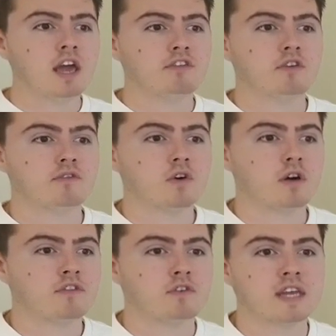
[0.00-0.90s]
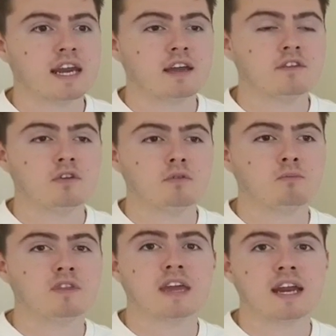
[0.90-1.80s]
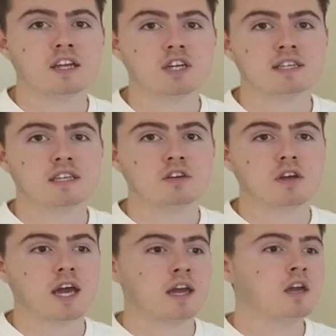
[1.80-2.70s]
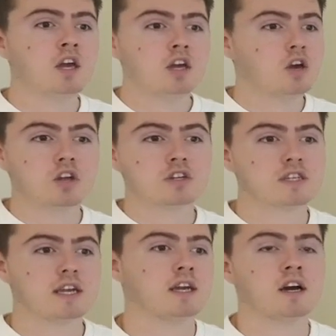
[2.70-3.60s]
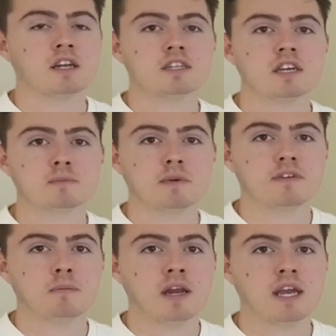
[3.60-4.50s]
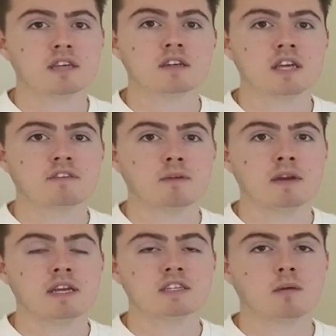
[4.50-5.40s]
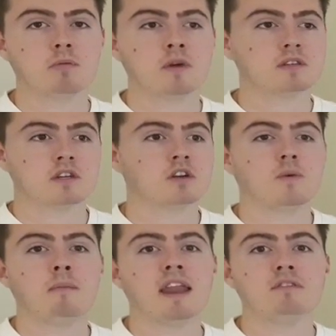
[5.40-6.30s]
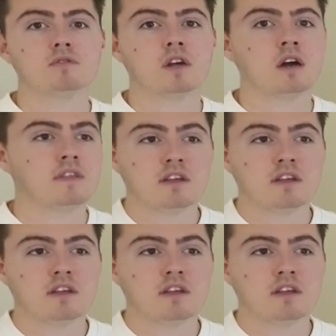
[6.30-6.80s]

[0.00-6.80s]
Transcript: If you're with the NHS in the UK, you can just say, yeah, I need to test my vitamin D because I take vitamin D supplements. I don't know where my levels are.